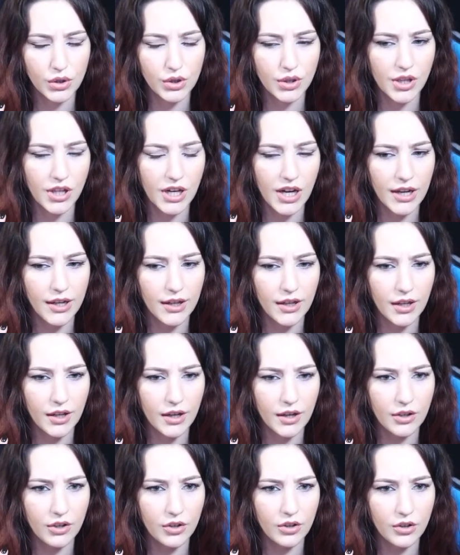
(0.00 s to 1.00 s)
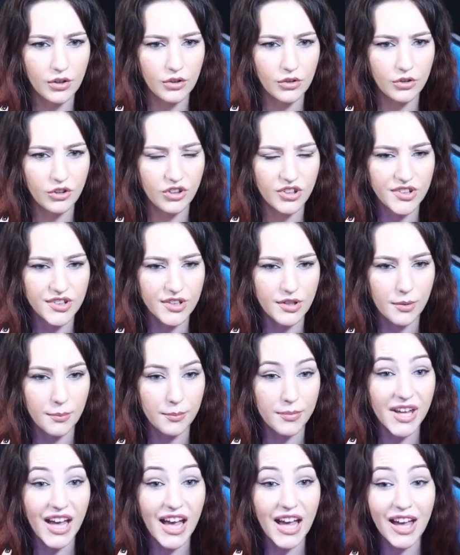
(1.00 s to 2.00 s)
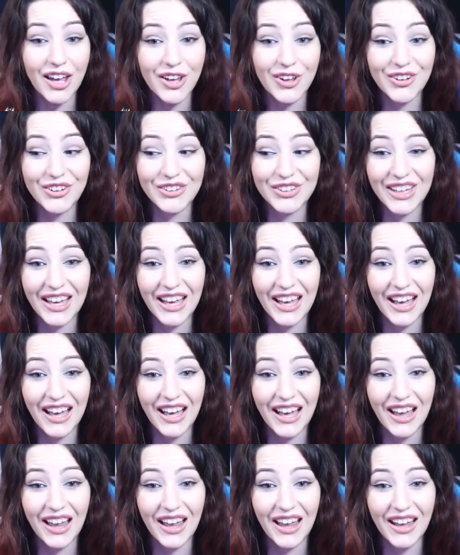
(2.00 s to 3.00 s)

Did I just... Byakuya!